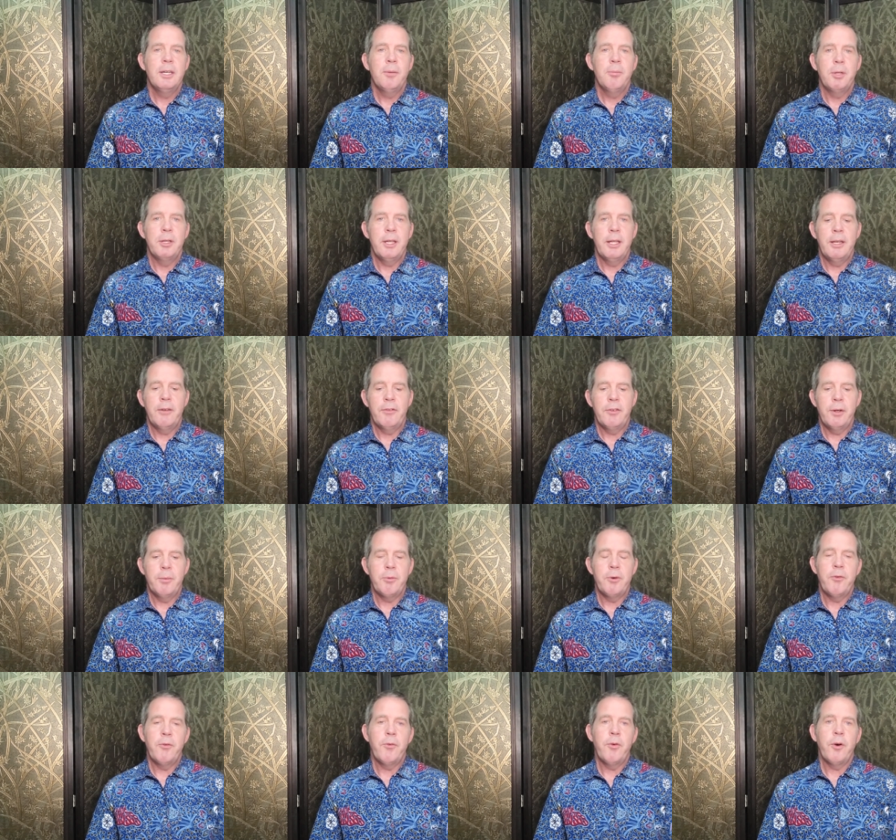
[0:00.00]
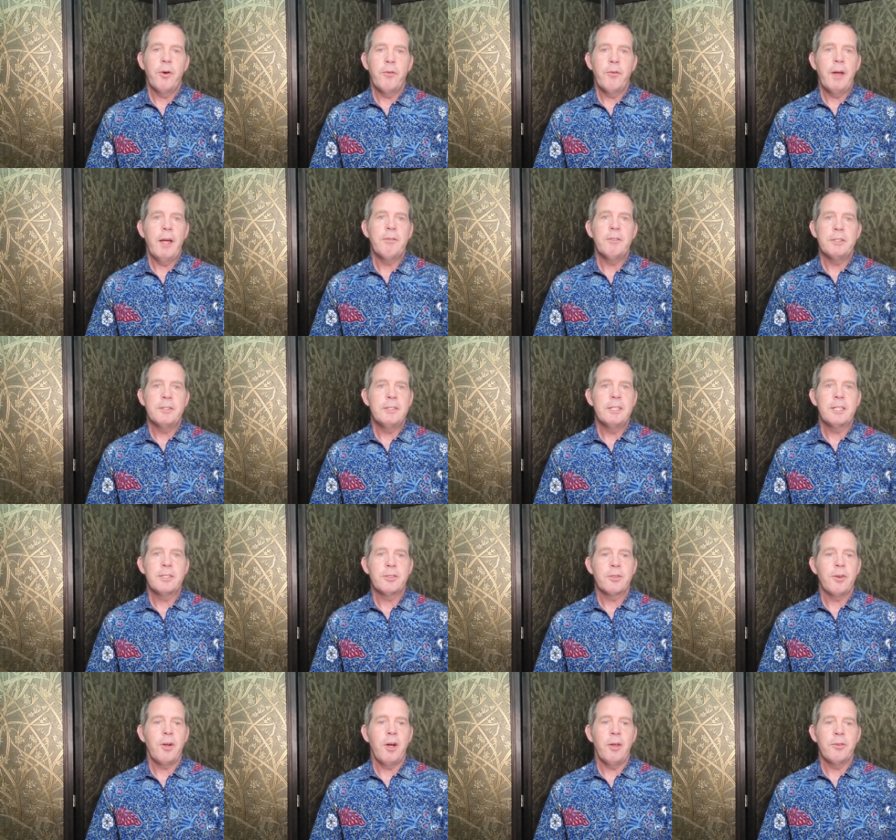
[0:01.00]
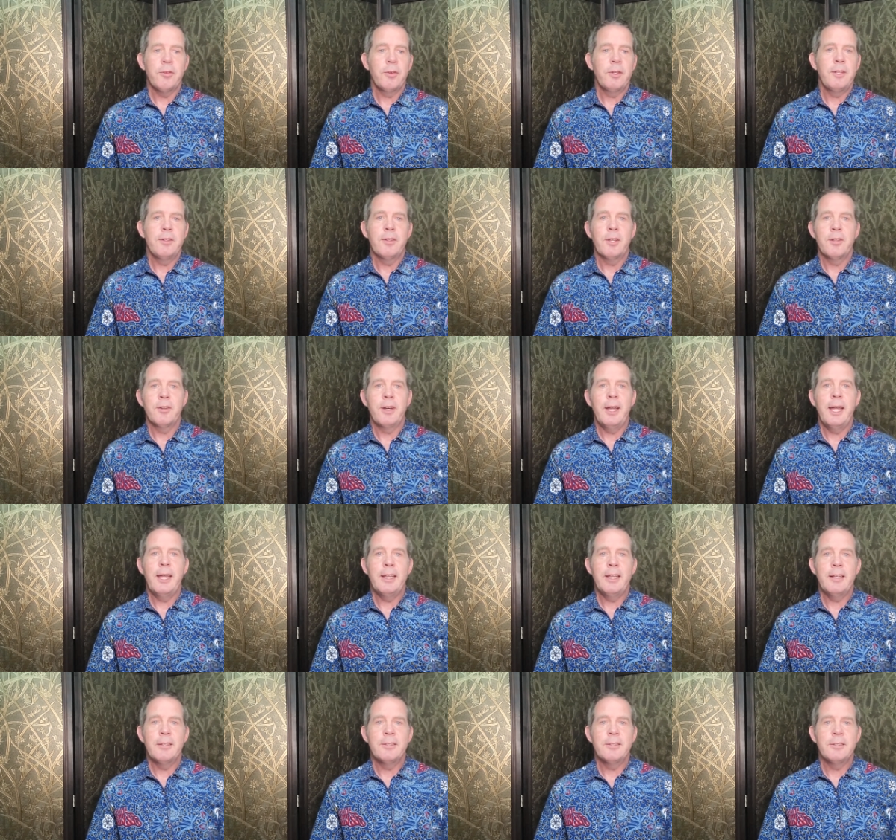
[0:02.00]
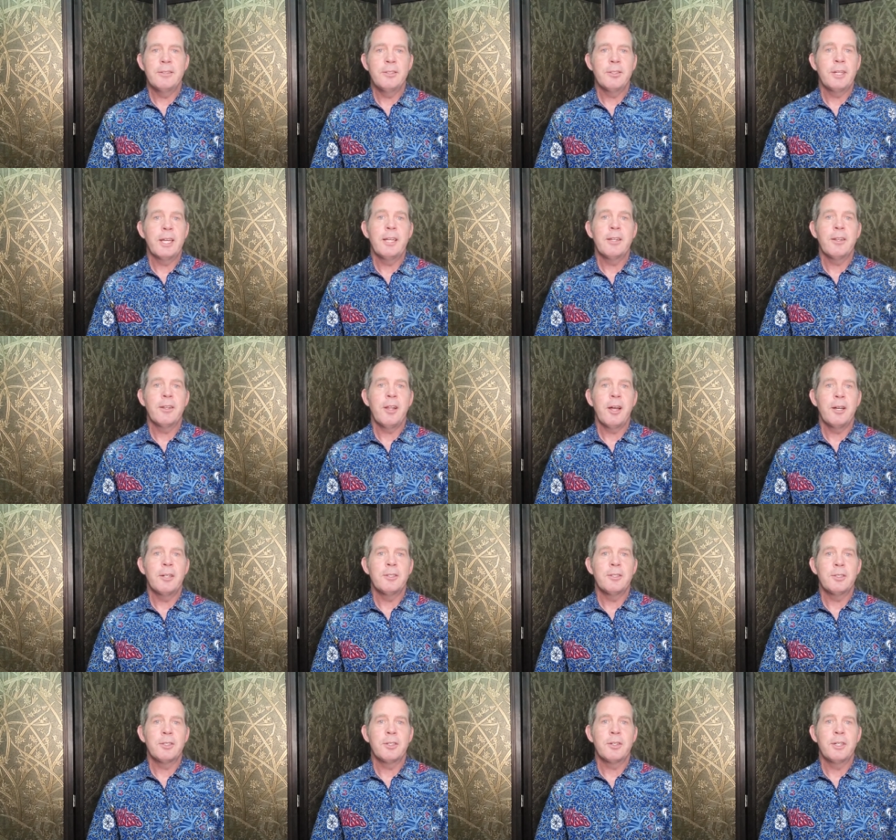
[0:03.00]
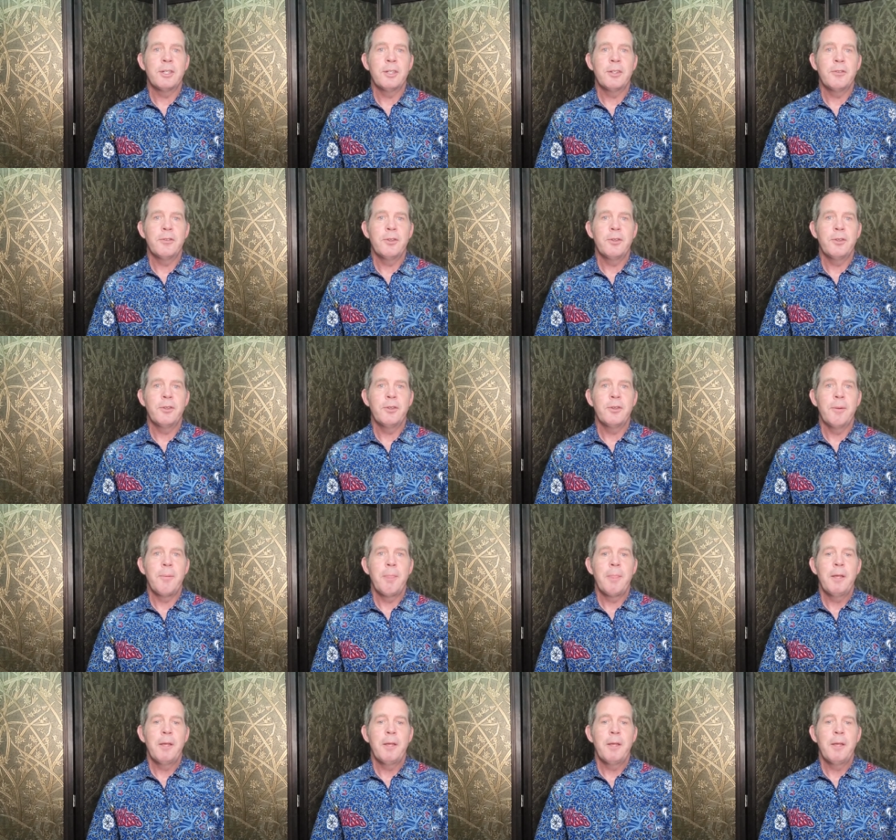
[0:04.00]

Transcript: But then if number four, five, and six are also these other aliases, you're getting a lot of sugar in your food.